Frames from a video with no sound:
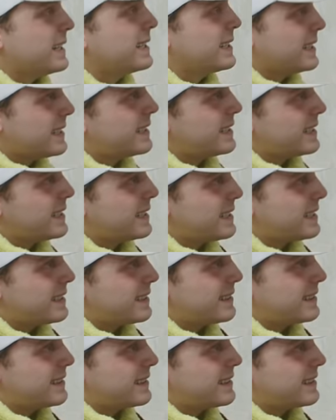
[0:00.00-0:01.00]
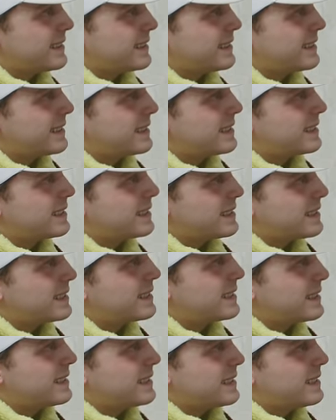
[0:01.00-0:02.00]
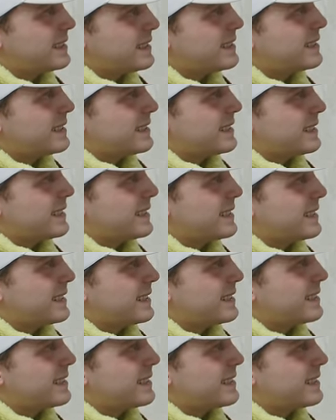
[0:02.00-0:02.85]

[no speech]